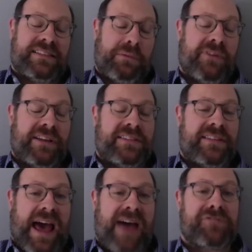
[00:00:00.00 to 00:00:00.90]
of us
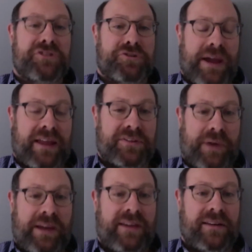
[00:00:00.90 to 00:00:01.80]
have strengths,
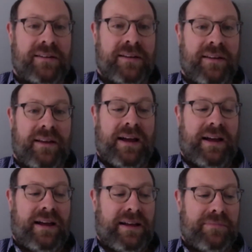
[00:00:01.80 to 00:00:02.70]
right?
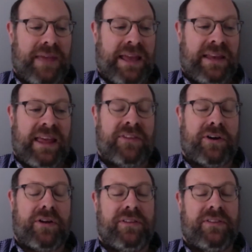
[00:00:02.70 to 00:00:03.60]
Um, and and
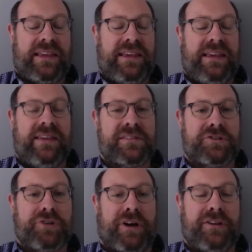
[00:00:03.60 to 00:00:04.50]
the, the key is to
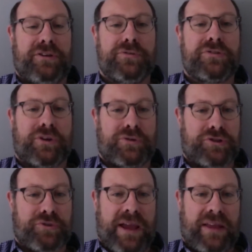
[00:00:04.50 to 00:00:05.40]
try to use those
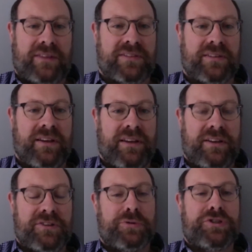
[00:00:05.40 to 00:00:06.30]
strengths
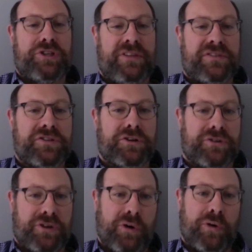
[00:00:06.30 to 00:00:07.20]
to achieve
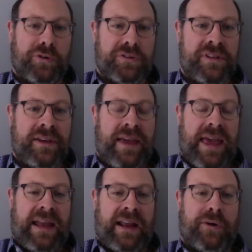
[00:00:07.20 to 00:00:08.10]
certain goals.
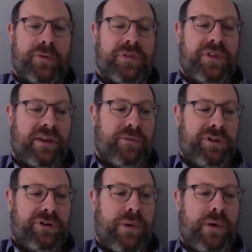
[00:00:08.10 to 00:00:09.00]
And I don't think when
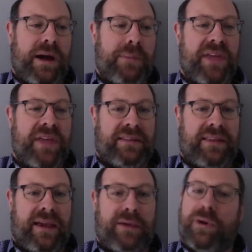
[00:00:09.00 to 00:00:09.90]
you woke up that
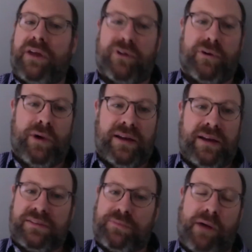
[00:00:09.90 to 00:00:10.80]
day, whatever it
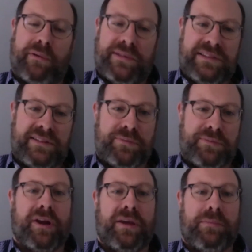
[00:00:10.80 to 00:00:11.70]
was, it probably wasn't this
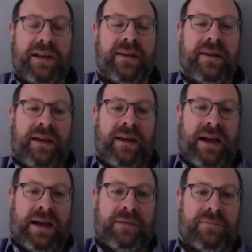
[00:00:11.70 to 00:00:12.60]
morning, but
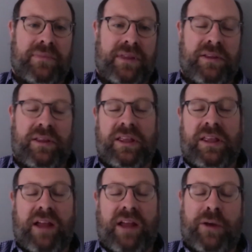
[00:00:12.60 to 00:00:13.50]
um,
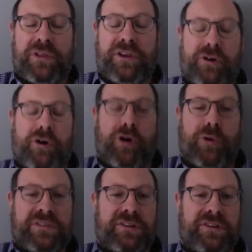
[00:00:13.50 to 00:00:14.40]
I don't think your goal
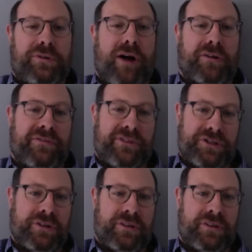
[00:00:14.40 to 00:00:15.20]
was to do long division.